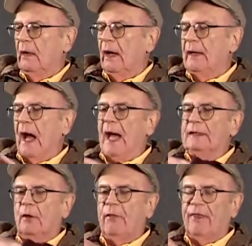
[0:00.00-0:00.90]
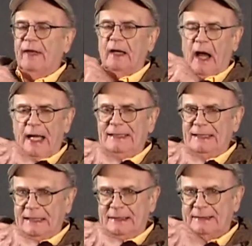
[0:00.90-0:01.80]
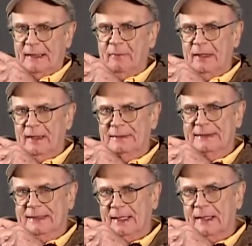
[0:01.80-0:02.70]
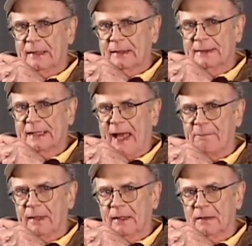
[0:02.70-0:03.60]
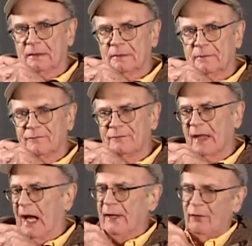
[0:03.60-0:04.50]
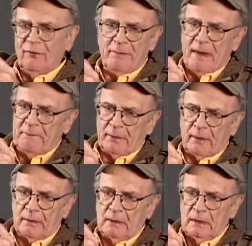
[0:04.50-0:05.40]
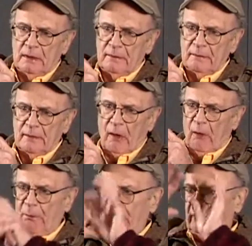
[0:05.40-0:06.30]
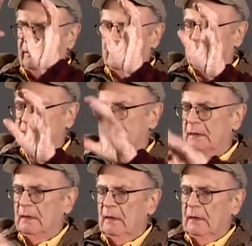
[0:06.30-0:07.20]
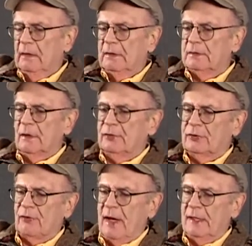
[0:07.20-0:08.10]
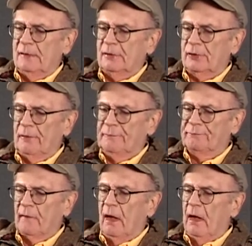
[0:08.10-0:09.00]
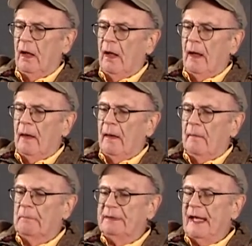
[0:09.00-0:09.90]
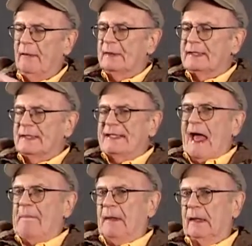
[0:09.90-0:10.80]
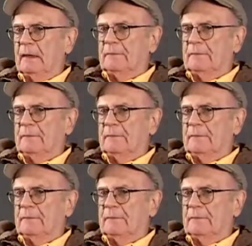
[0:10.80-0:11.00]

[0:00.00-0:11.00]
Now, I don't think I did it. Someone else did it, the zapping. I don't remember. The whole period is so strange. But that was the zapping.